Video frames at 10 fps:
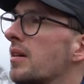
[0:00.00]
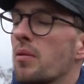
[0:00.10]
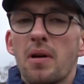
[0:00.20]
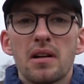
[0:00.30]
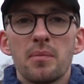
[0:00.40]

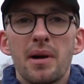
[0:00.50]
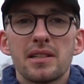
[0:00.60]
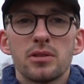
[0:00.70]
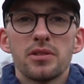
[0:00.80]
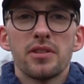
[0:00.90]
Welcome
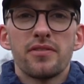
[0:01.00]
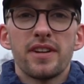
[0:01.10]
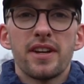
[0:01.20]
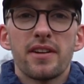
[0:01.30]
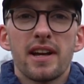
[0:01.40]
back to another
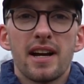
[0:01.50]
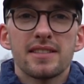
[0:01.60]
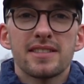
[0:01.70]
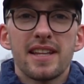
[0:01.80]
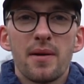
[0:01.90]
video,
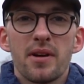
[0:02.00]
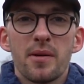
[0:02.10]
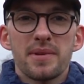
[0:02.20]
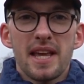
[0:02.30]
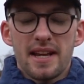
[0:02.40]
guys. Today we're going
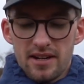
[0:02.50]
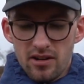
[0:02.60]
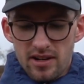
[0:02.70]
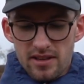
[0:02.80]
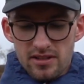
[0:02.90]
to be taking a look at the